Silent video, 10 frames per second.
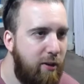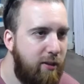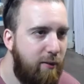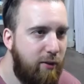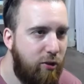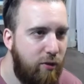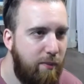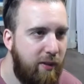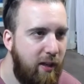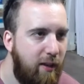of his
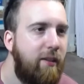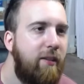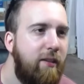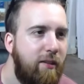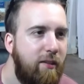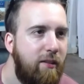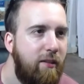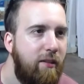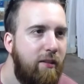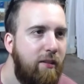shrimp tank.
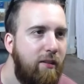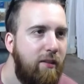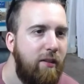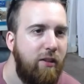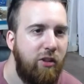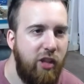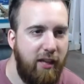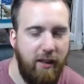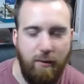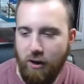
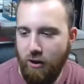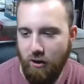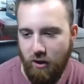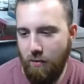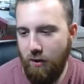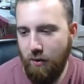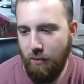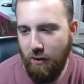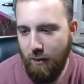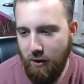Jake, they want to know your the
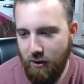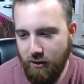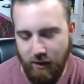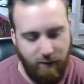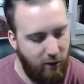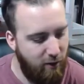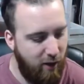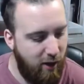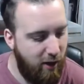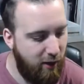parameters of your
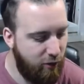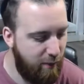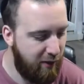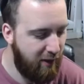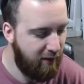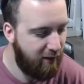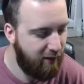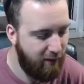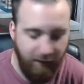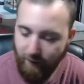uh, shrimp tank.
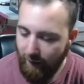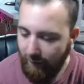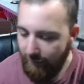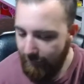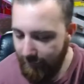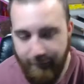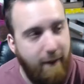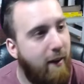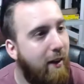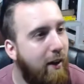Who's
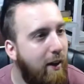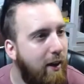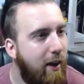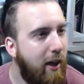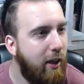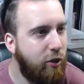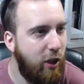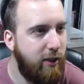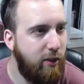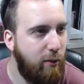they? Uh,
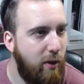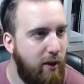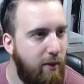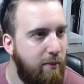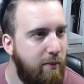Jake's aquarium.